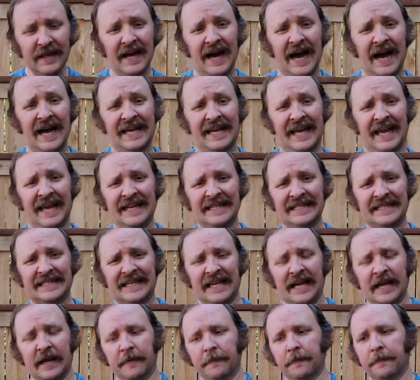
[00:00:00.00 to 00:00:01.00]
I can
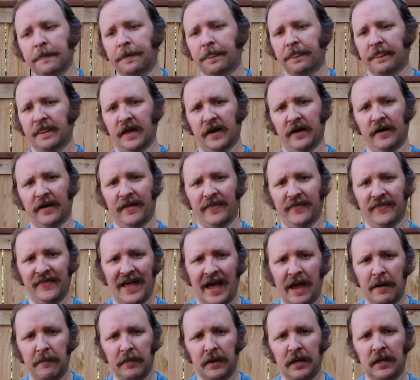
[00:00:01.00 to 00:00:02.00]
say that not
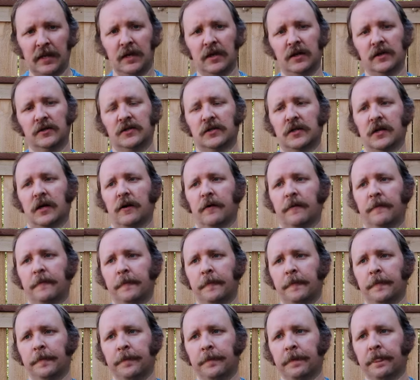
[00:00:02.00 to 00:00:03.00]
that many years ago,
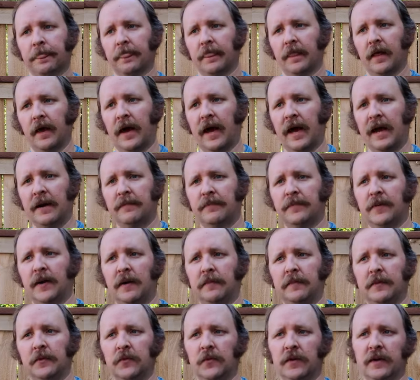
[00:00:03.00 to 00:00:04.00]
I
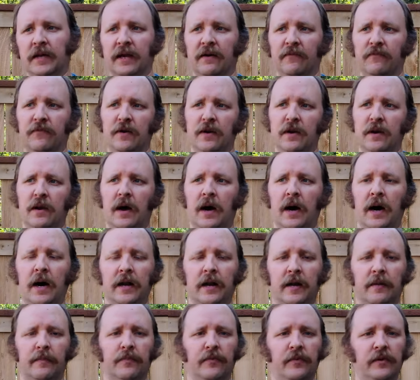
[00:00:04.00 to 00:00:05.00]
probably would have
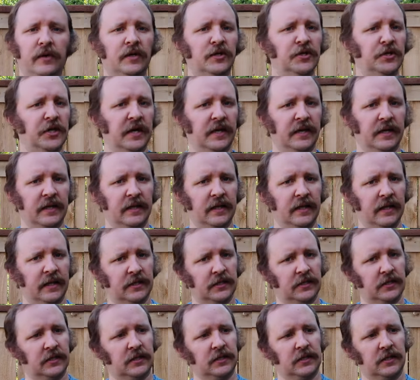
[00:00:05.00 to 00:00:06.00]
not appreciated
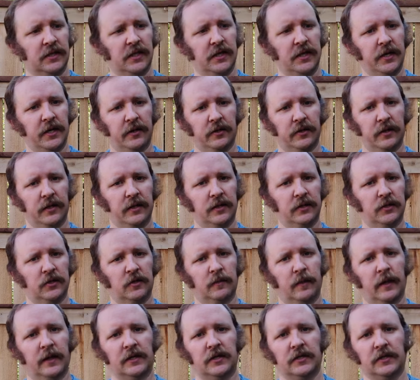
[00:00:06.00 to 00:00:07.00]
this nearly
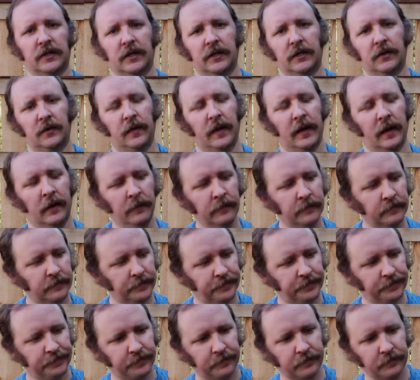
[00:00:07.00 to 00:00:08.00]
so much as I do now.
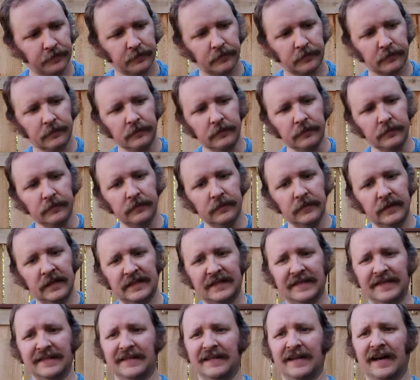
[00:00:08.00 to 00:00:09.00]

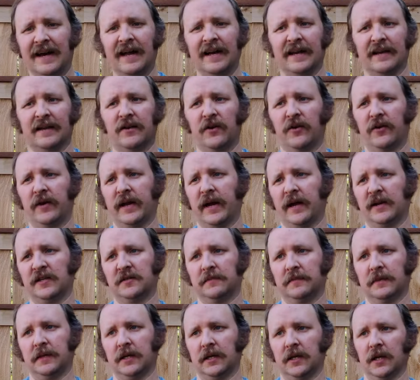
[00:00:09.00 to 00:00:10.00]
This is not turning out
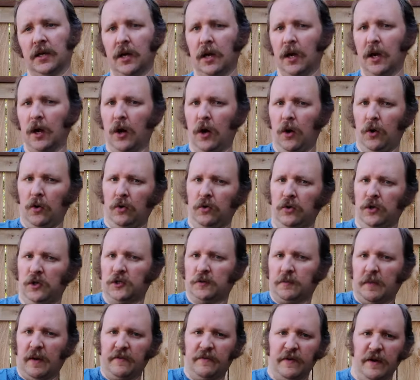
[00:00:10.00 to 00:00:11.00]
to be, oh,
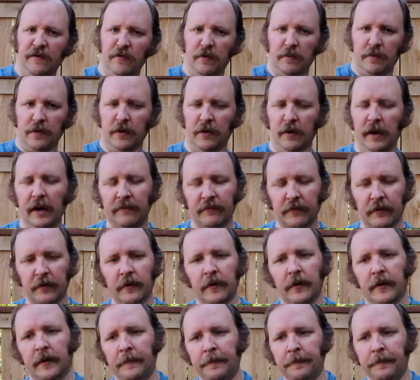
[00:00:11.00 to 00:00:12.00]
this is my favorite beer ever.